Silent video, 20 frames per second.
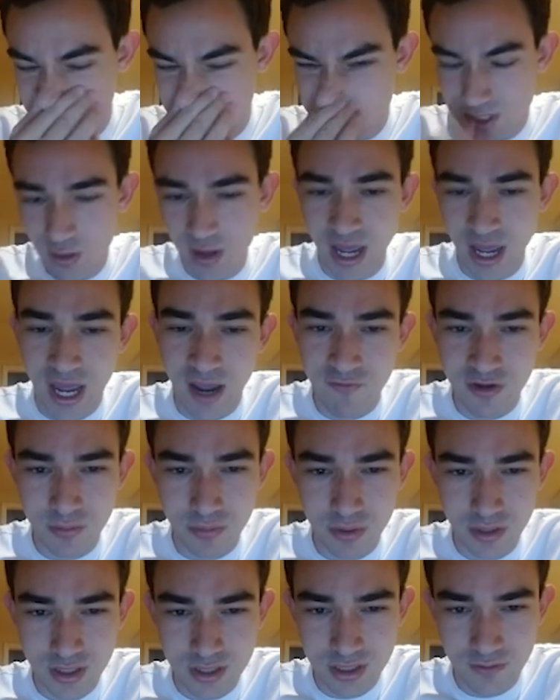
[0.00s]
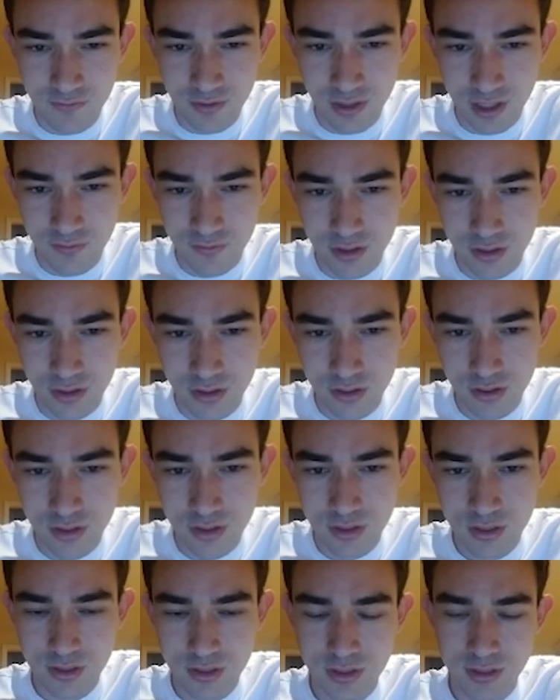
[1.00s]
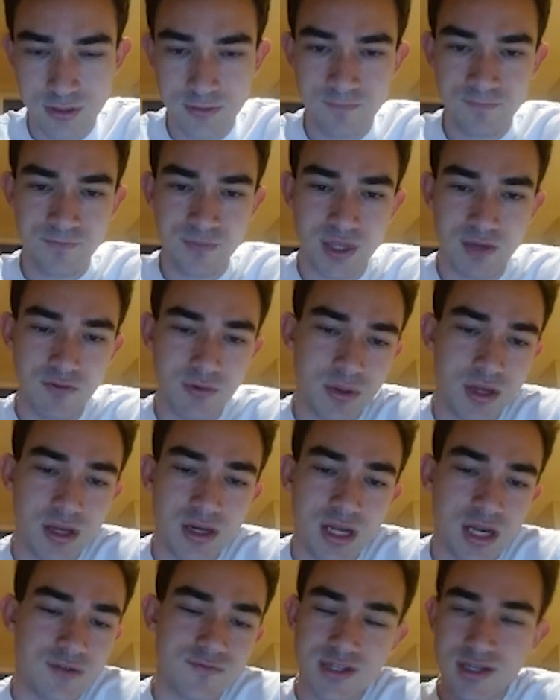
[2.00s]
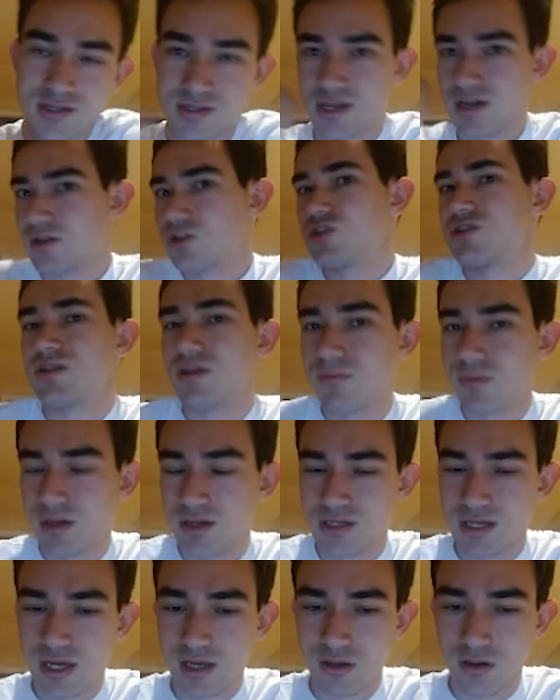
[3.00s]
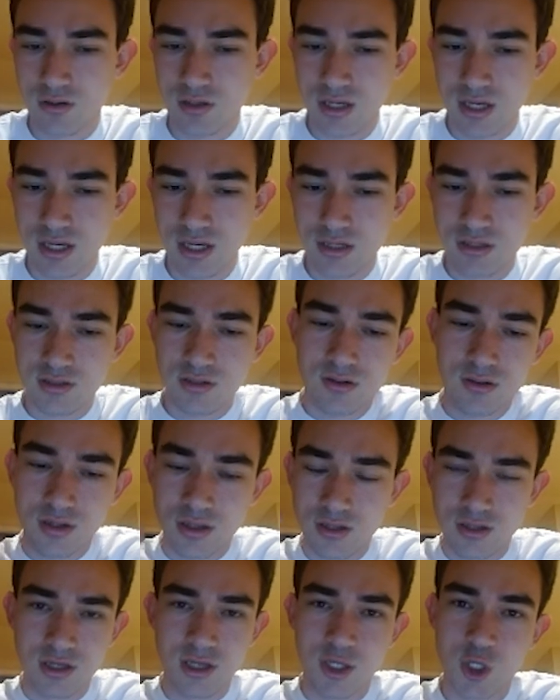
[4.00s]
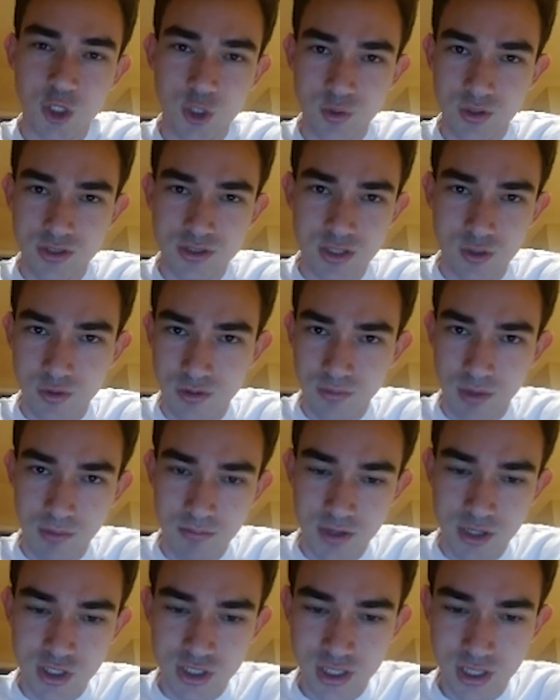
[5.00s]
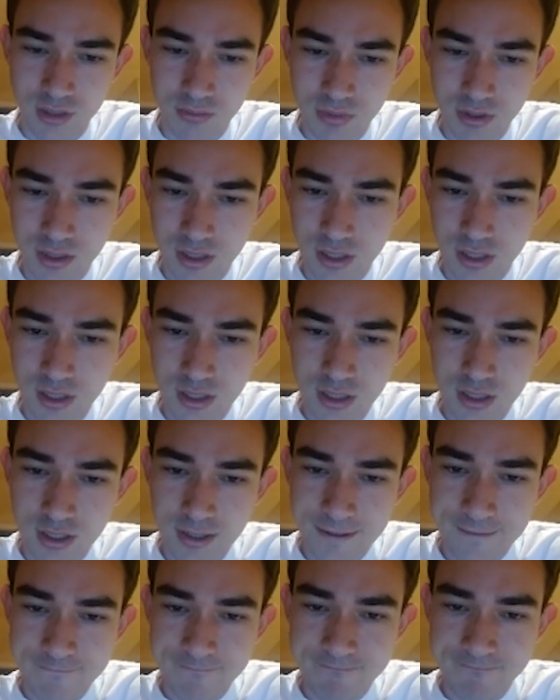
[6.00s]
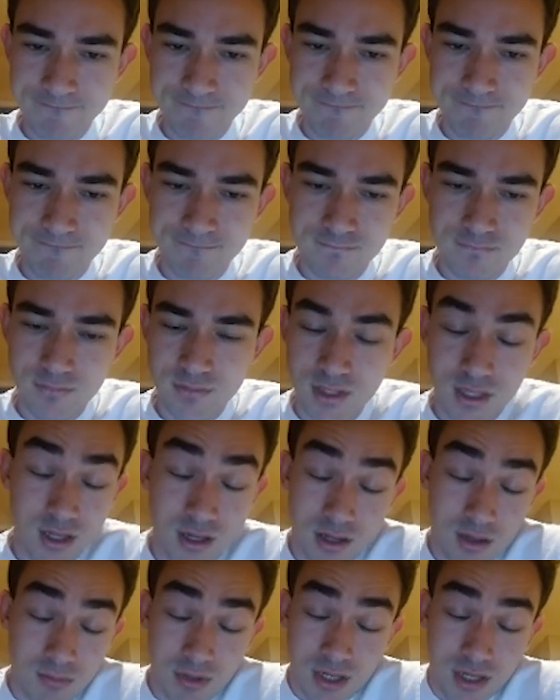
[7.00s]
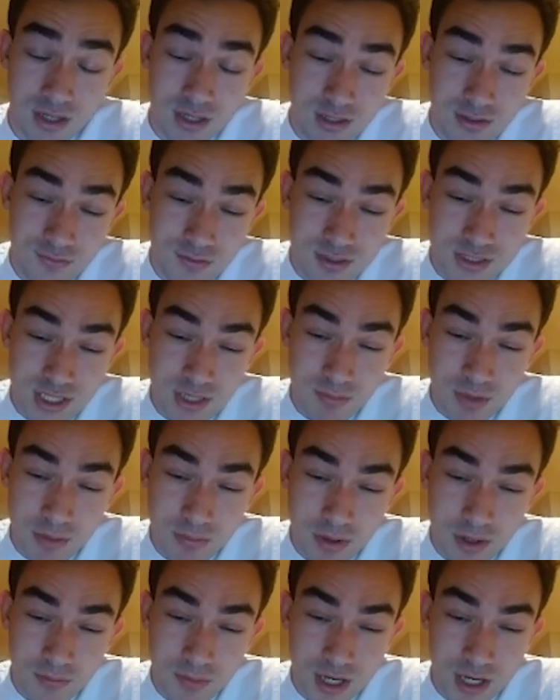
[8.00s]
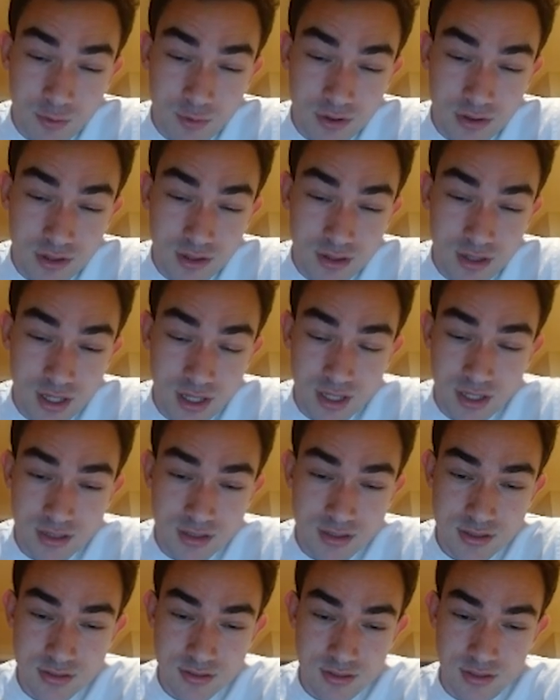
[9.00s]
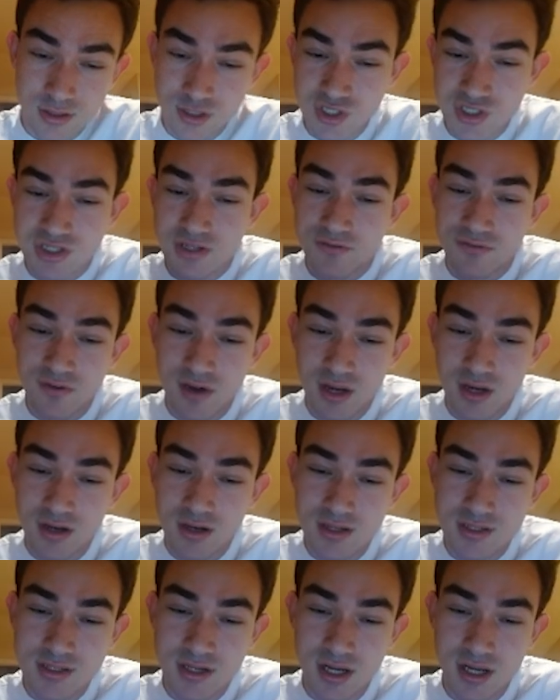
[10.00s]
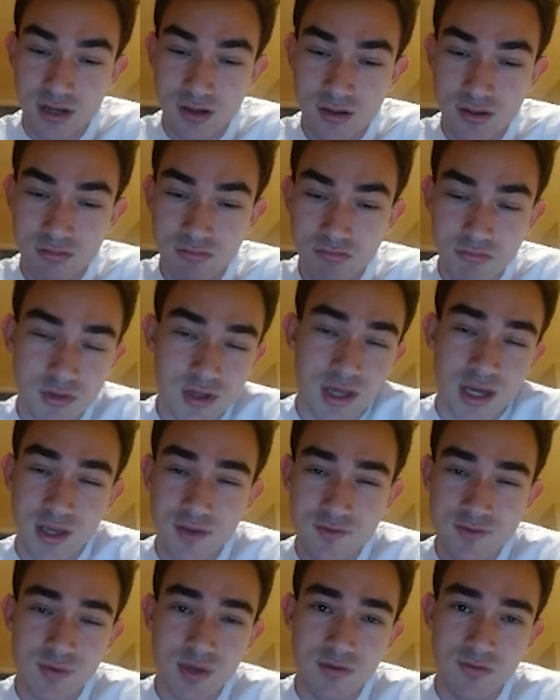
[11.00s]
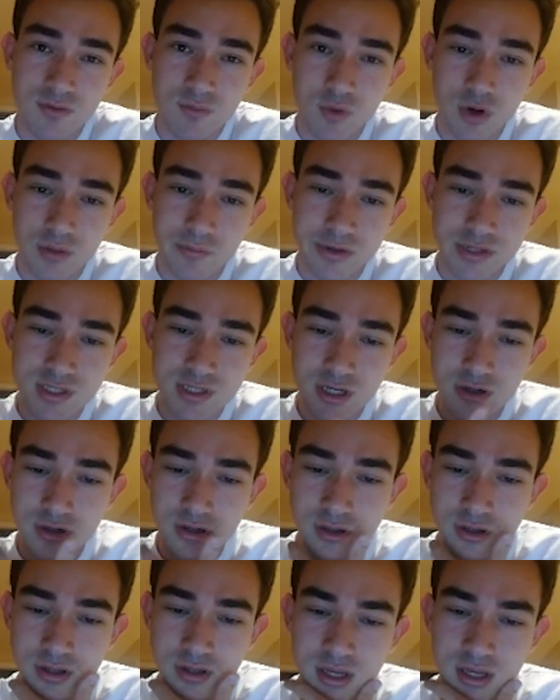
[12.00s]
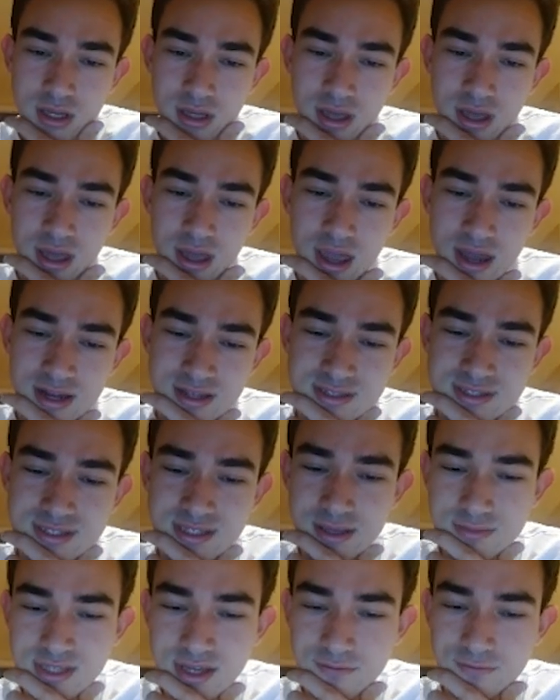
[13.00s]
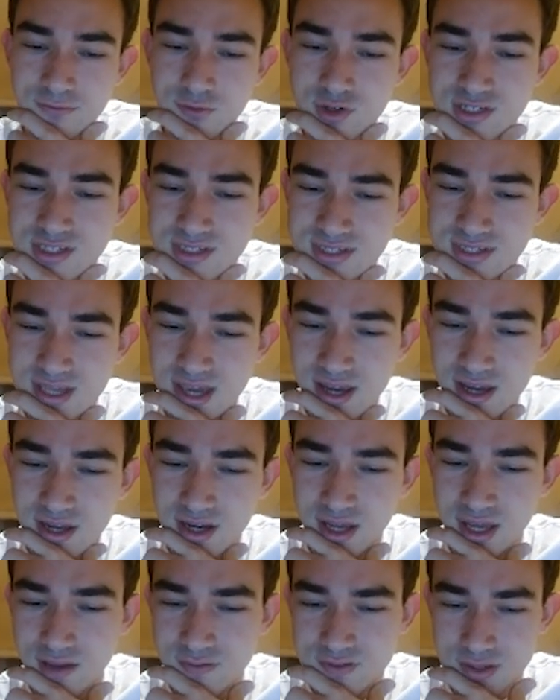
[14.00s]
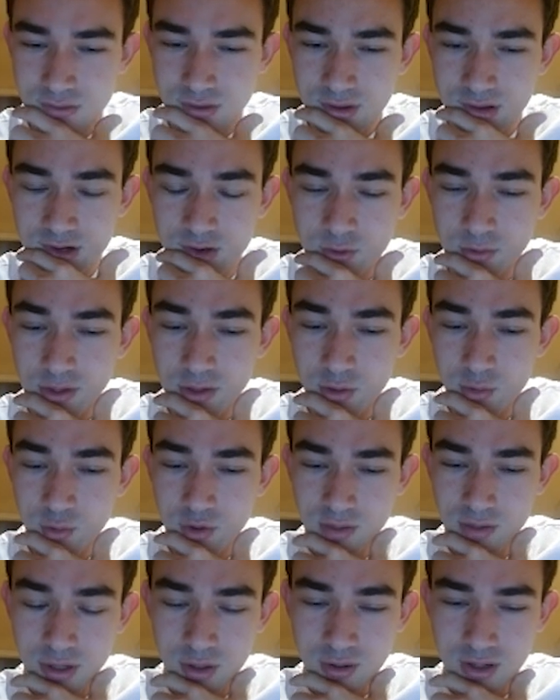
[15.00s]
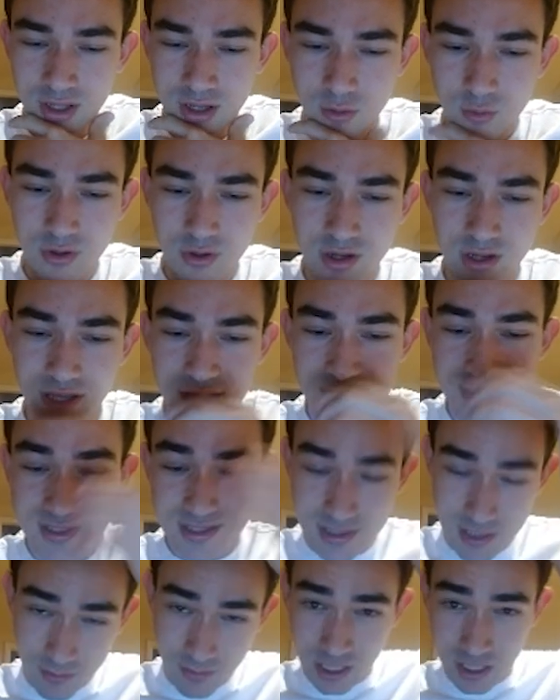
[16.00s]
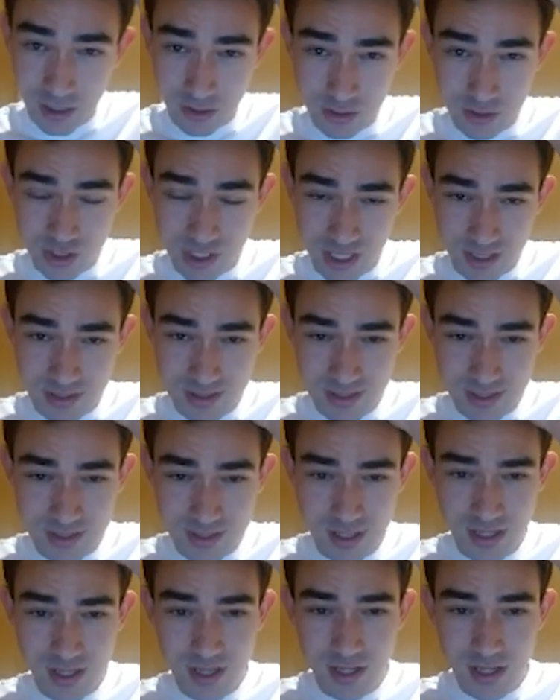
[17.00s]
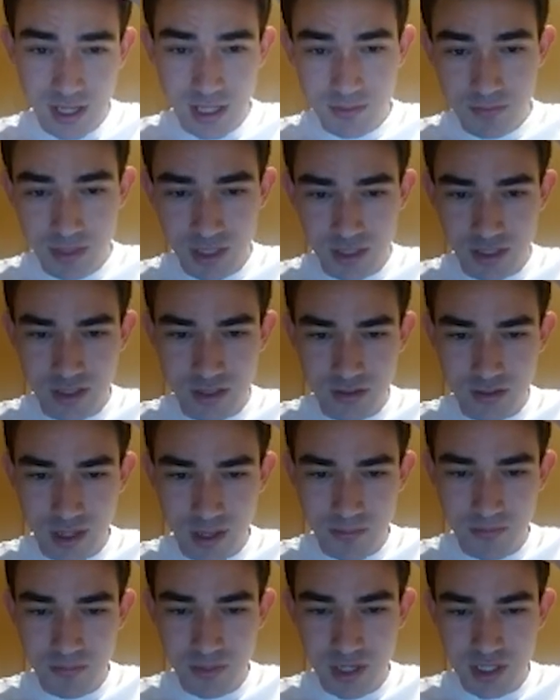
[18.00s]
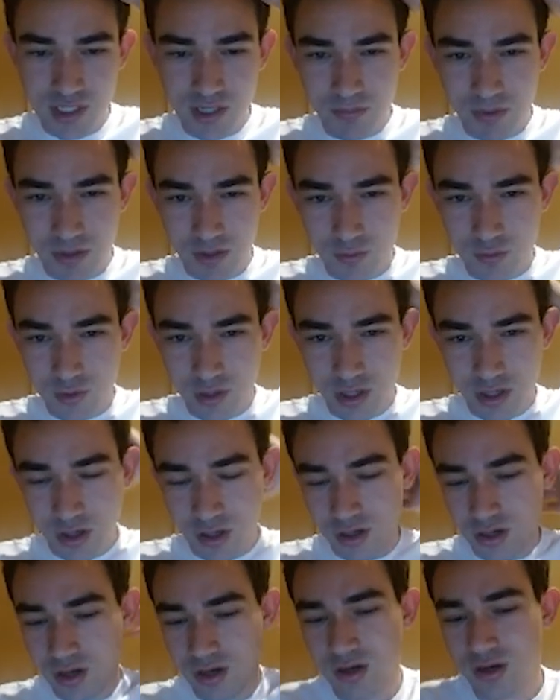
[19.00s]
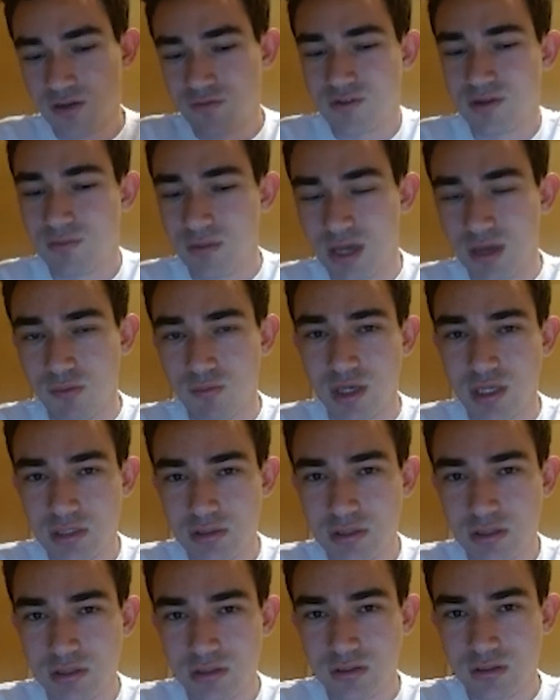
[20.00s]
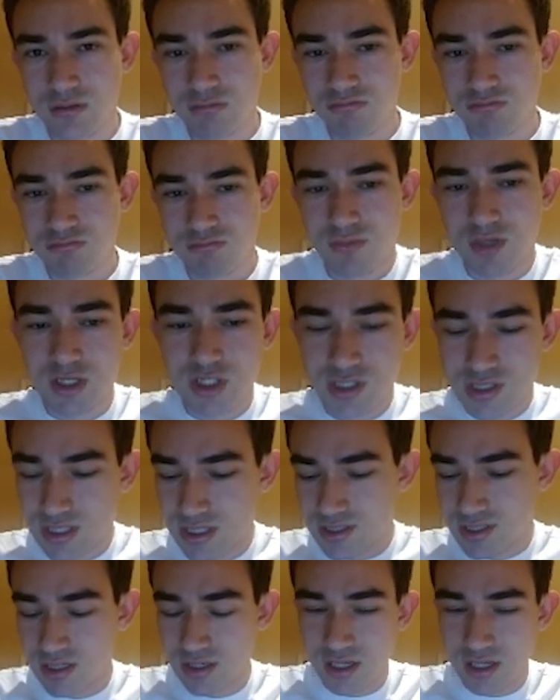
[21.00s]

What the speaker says: You have to play d5 here. If you play knight f6, I can just simply attack your knight, continue doing so with my bishop. And I mean, he didn't even take my pawn back with the knight. He just defended his knight, and that gives me even more material. And it seems that for a second I have something to be worried about here, where he gets some counter chances. But a bishop and rook are not enough to mate me. It just isn't.